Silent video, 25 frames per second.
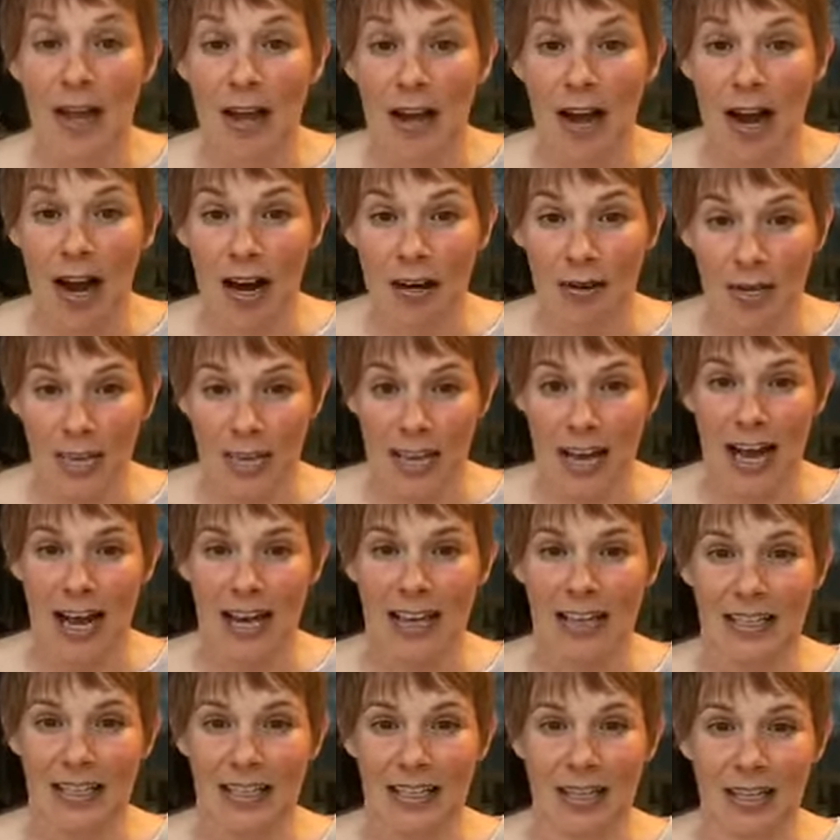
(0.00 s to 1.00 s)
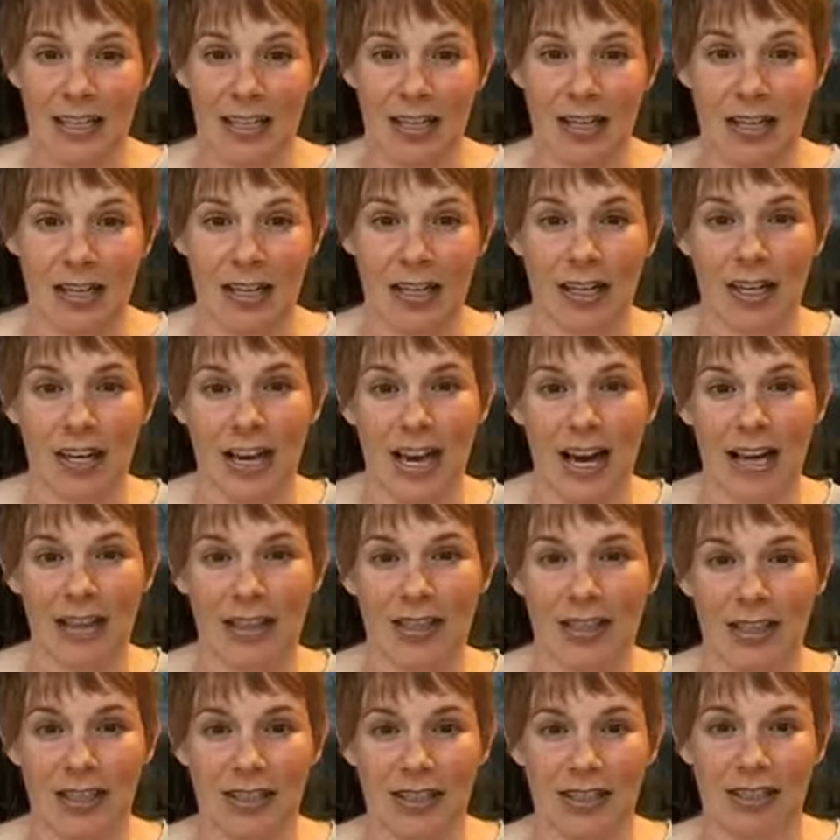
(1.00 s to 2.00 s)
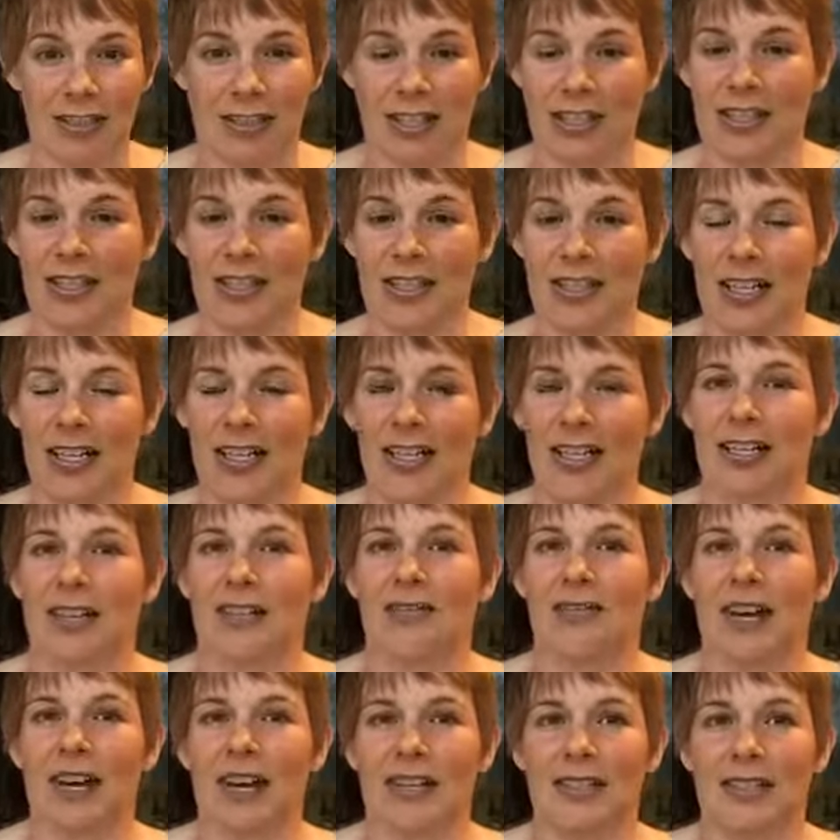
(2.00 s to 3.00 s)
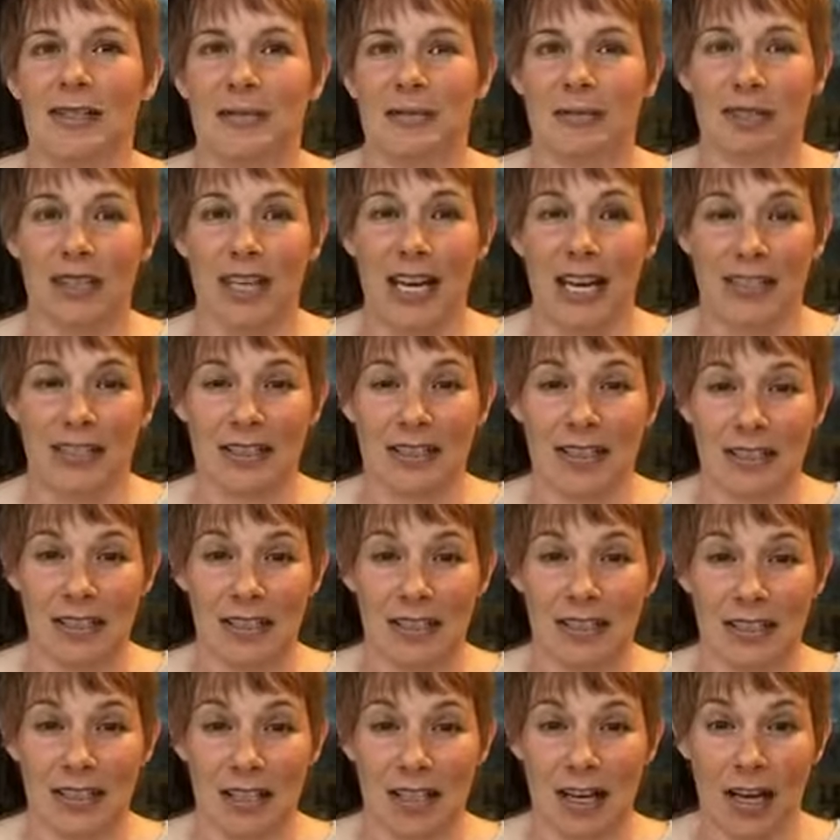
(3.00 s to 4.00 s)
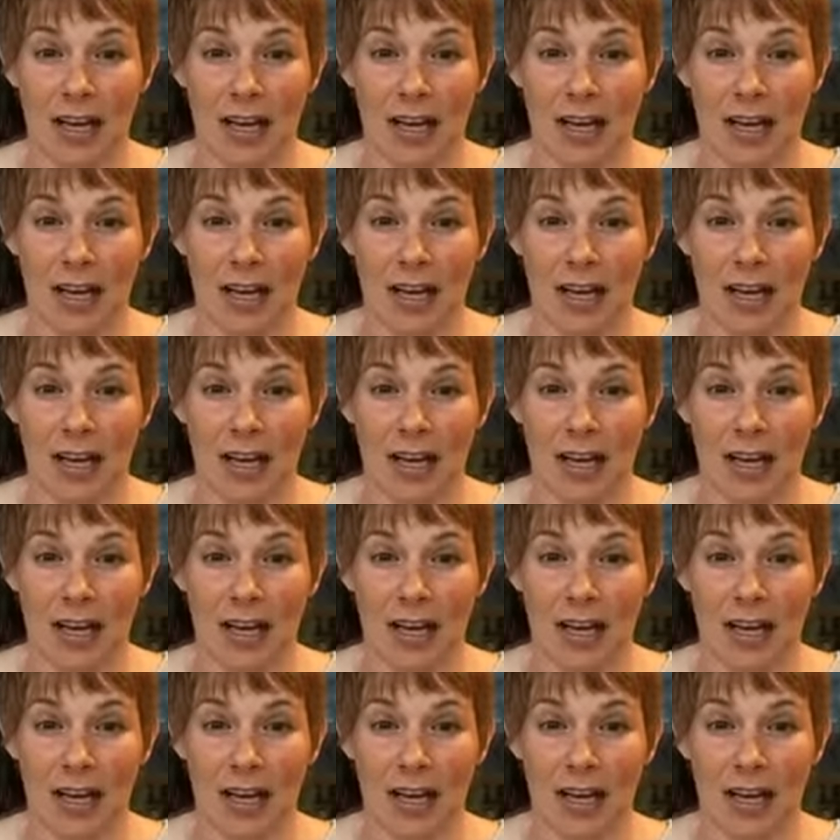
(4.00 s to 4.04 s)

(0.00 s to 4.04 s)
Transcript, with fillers: REI here actually does a ton of awesome classes.